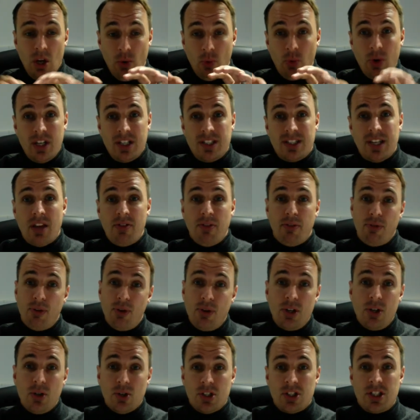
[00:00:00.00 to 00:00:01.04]
We send through
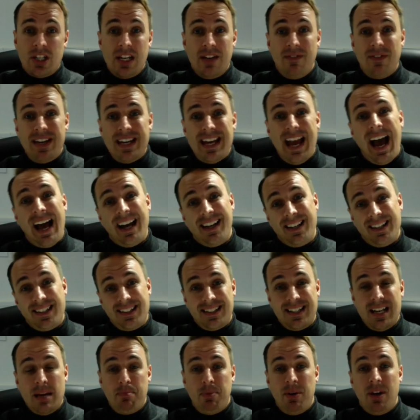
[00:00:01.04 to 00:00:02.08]
your CV and a
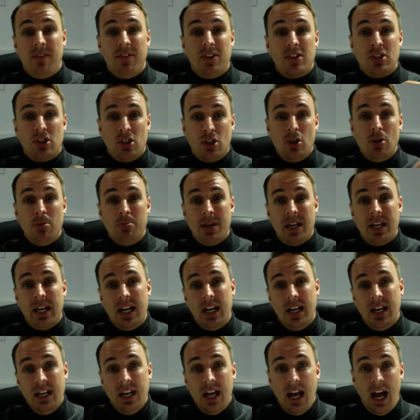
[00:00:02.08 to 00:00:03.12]
snippet of a
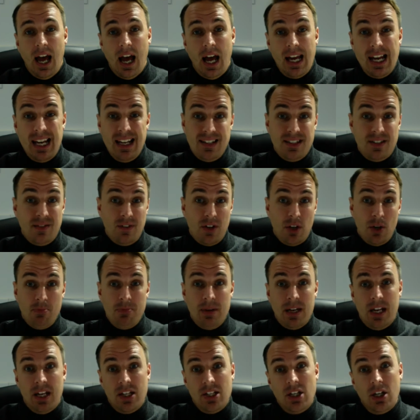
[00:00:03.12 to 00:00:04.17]
2-minute interview,
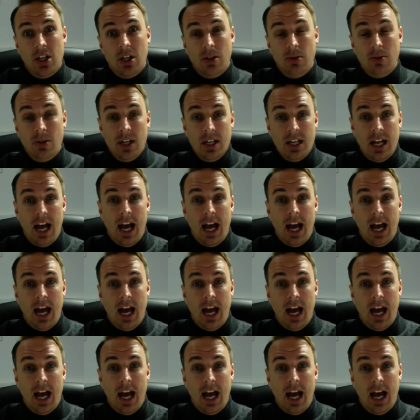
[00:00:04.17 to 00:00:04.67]
me and you,